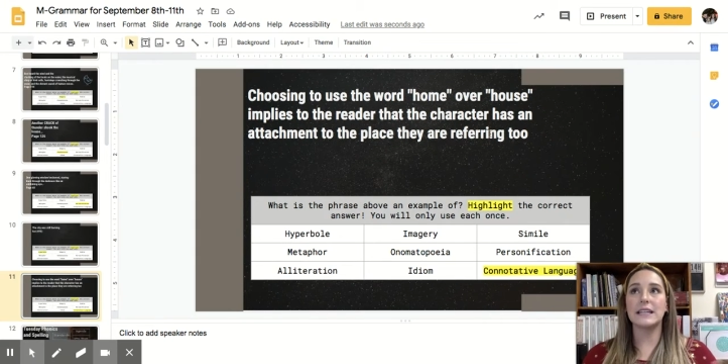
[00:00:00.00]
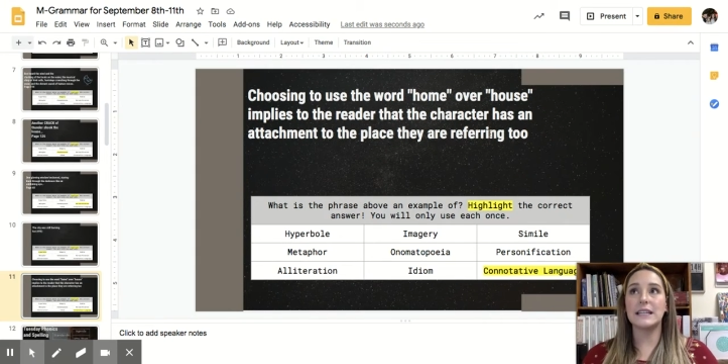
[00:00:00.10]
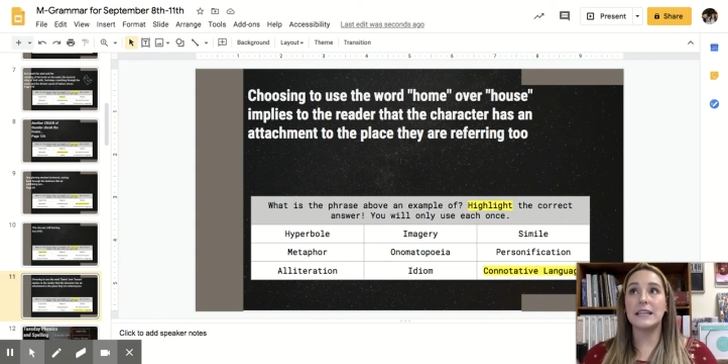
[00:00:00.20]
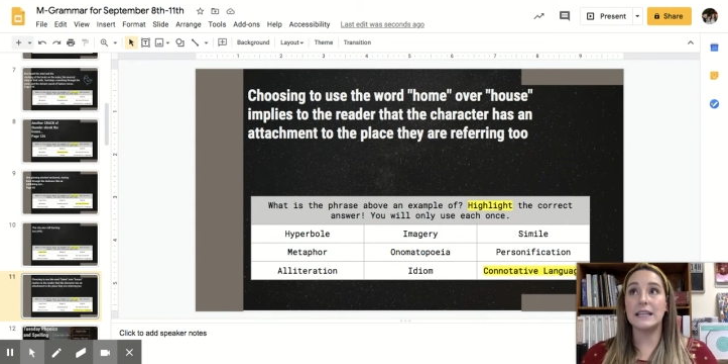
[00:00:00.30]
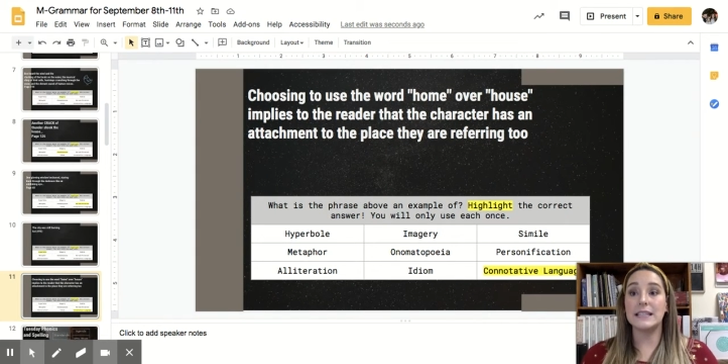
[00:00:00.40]

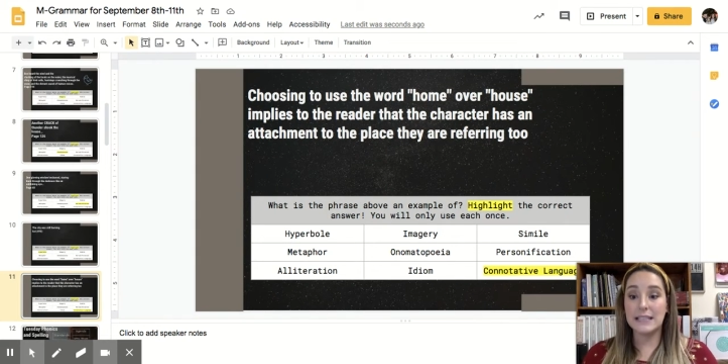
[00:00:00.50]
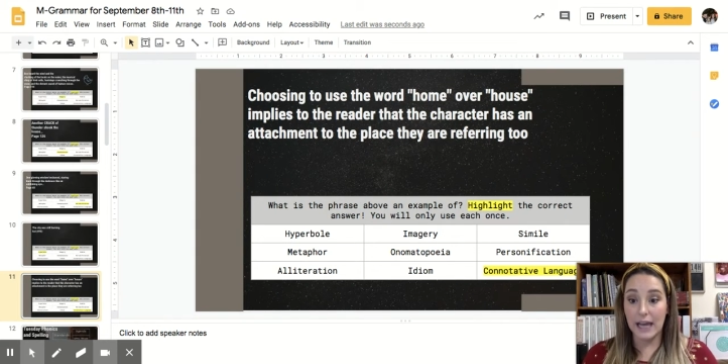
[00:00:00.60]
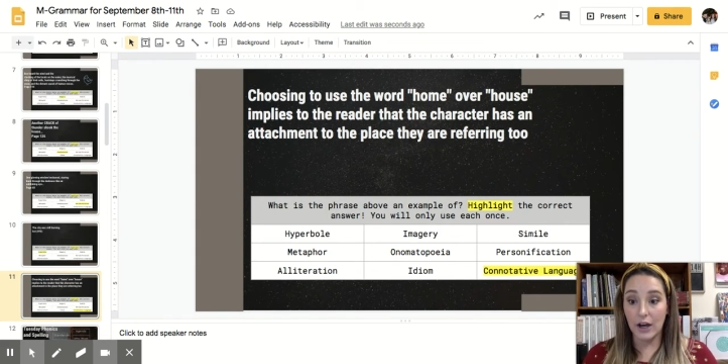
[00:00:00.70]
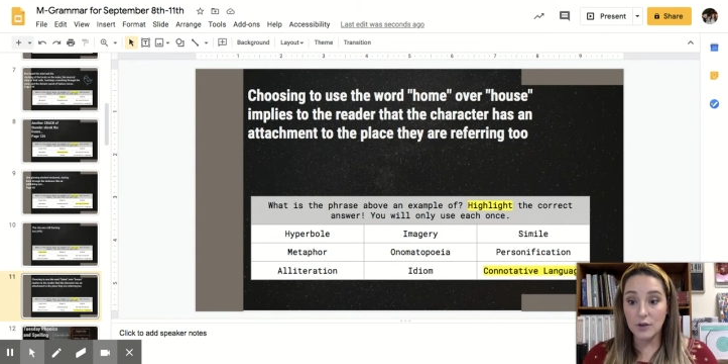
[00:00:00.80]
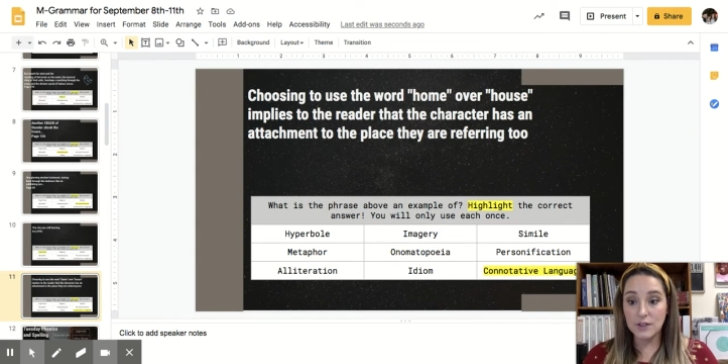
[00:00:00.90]
in his
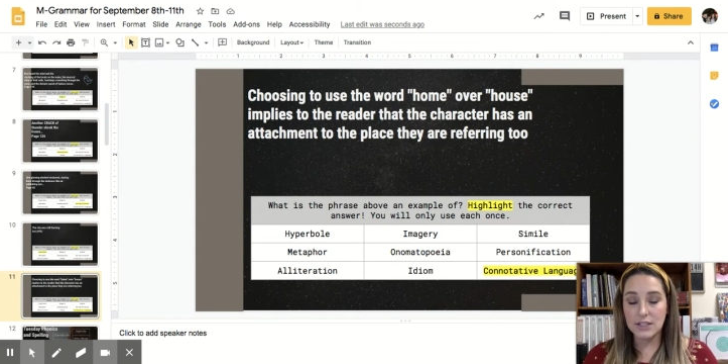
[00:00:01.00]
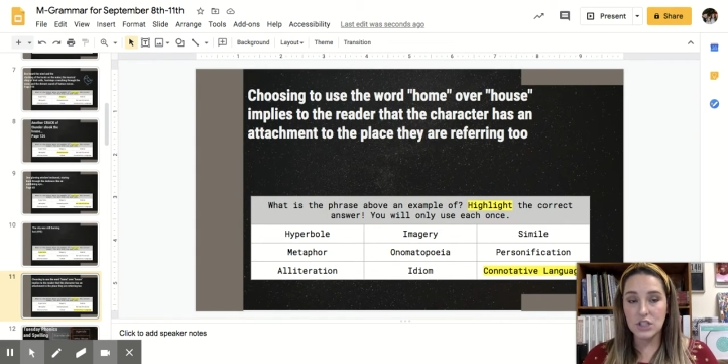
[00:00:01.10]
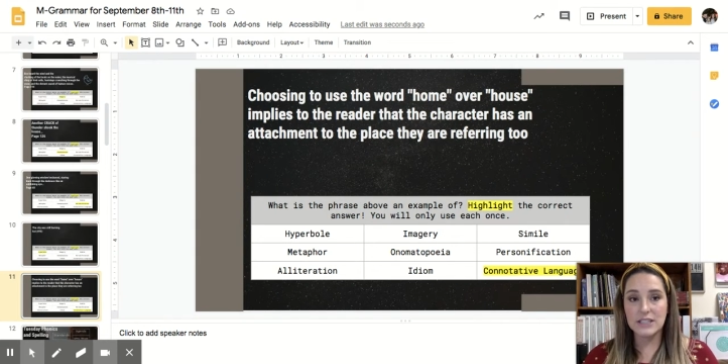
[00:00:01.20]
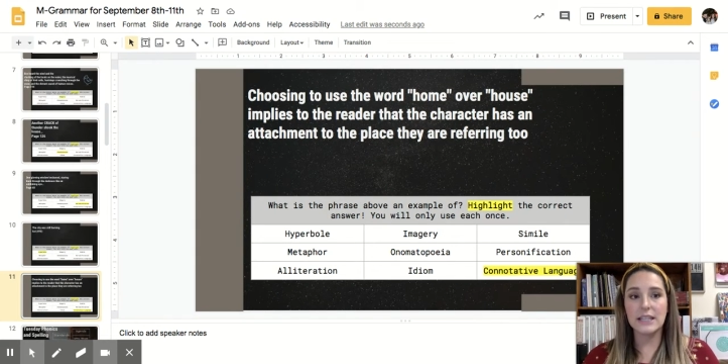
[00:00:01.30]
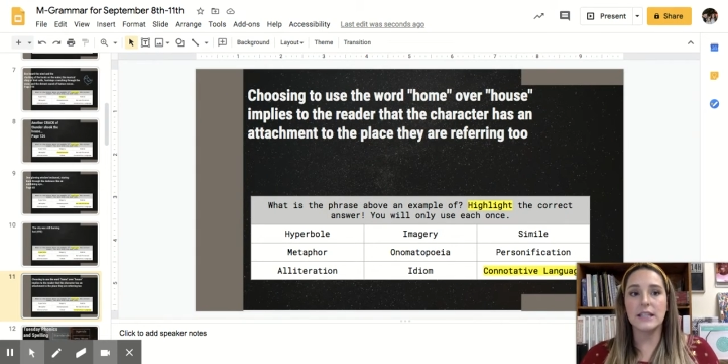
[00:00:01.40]
house and
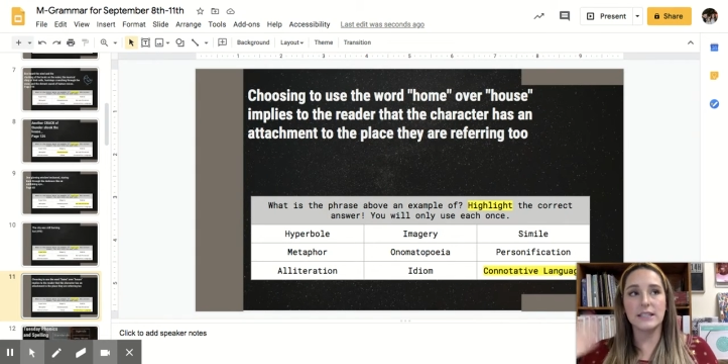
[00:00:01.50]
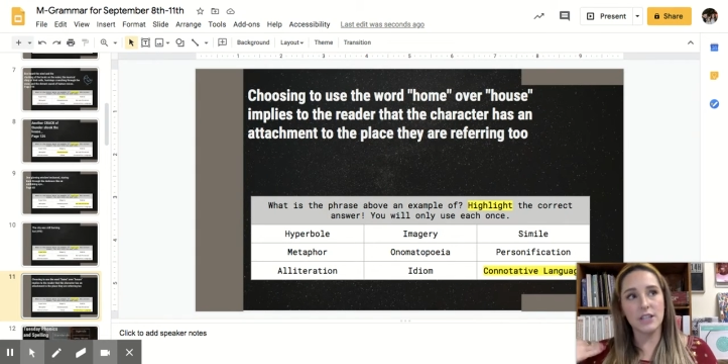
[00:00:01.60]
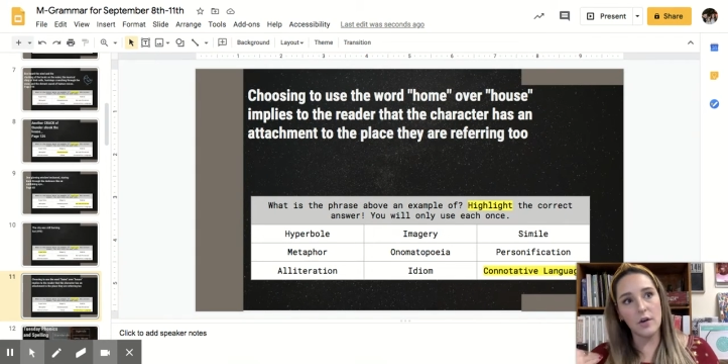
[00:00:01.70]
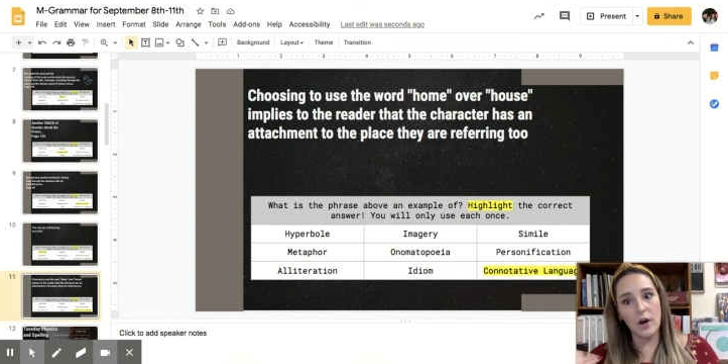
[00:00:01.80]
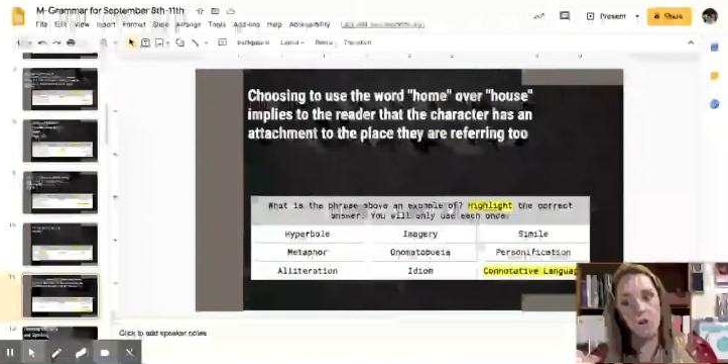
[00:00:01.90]
she said, let's
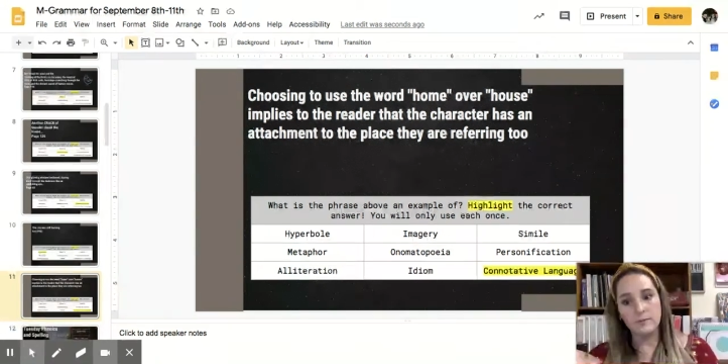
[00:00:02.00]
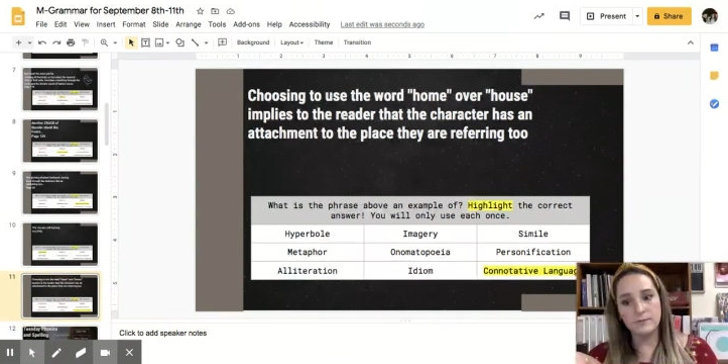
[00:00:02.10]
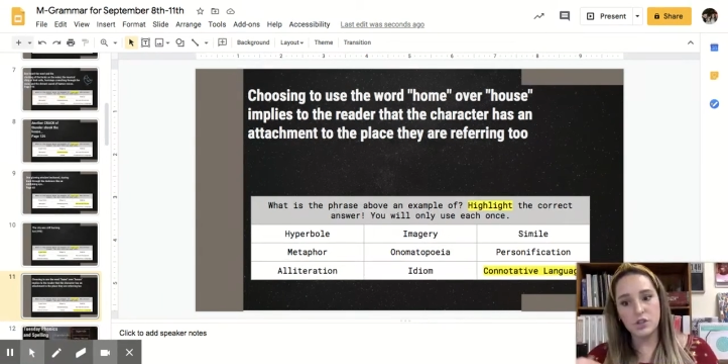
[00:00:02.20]
go home.